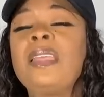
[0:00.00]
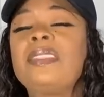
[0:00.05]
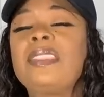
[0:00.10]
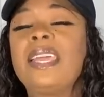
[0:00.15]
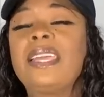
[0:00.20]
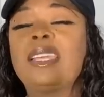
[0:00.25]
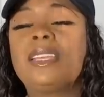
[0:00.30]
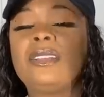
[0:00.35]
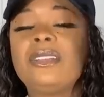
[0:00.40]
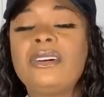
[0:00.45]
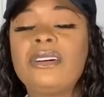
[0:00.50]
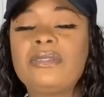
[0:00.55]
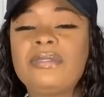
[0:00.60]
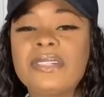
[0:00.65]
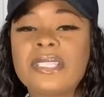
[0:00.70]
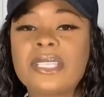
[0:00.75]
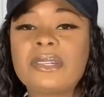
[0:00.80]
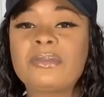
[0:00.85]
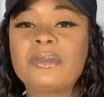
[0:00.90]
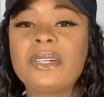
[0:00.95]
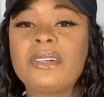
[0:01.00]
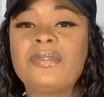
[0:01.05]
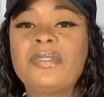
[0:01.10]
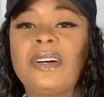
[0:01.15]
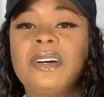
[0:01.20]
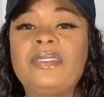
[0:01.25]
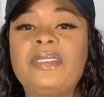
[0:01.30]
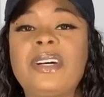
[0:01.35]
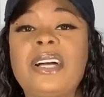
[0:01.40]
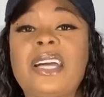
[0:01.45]
Thank you, Lord, for the roof
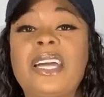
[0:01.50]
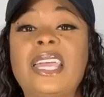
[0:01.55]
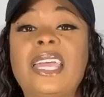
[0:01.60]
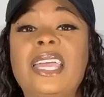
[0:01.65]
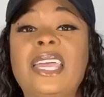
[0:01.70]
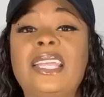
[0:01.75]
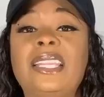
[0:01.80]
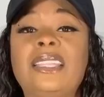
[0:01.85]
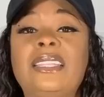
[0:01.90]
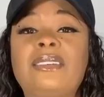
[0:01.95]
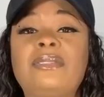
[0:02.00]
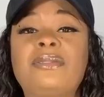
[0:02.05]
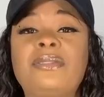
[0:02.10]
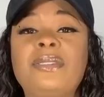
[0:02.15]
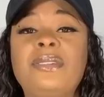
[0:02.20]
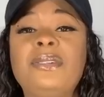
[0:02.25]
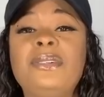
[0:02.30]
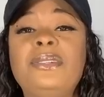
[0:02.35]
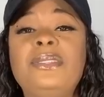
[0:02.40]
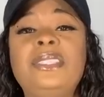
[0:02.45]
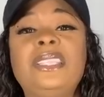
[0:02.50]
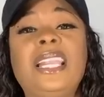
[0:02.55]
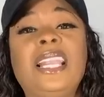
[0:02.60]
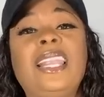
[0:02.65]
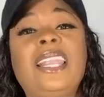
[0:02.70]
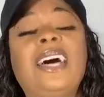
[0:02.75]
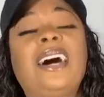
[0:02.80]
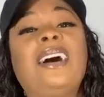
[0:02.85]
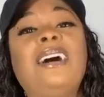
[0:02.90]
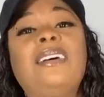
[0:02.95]
over our head, the food,
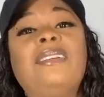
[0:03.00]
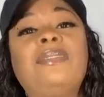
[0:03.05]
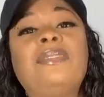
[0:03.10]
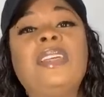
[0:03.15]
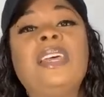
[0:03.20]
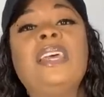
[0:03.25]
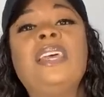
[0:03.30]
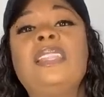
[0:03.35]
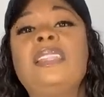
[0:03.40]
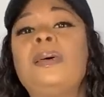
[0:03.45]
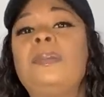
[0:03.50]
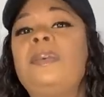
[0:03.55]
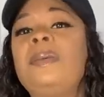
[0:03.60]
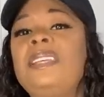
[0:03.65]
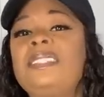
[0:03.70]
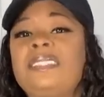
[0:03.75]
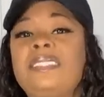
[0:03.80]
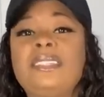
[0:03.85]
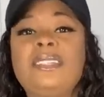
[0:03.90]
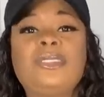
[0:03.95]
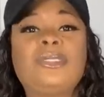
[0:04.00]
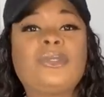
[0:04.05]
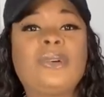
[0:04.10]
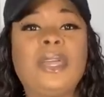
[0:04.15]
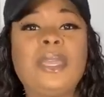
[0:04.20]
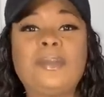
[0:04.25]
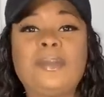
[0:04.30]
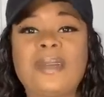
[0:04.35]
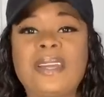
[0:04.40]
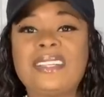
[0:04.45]
the love, the peace and the
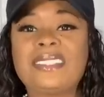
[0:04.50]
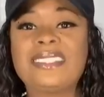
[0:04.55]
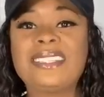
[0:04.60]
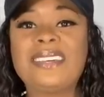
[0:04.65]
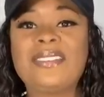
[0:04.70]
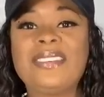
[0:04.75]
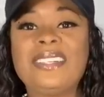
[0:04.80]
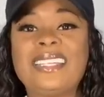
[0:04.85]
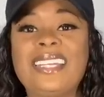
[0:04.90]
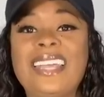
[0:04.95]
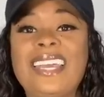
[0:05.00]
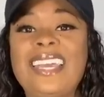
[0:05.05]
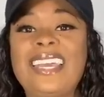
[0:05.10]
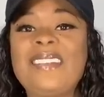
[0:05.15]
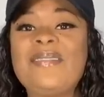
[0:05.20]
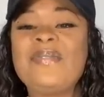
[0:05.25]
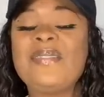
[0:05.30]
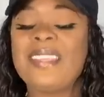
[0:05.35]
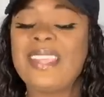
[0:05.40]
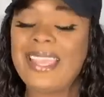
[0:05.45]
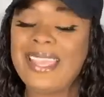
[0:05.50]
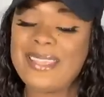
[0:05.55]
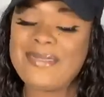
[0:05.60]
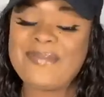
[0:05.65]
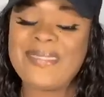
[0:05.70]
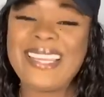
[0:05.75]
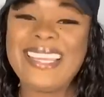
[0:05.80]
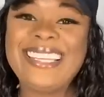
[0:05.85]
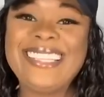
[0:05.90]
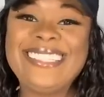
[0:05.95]
joy you bring us every day.
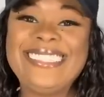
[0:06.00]
Amen.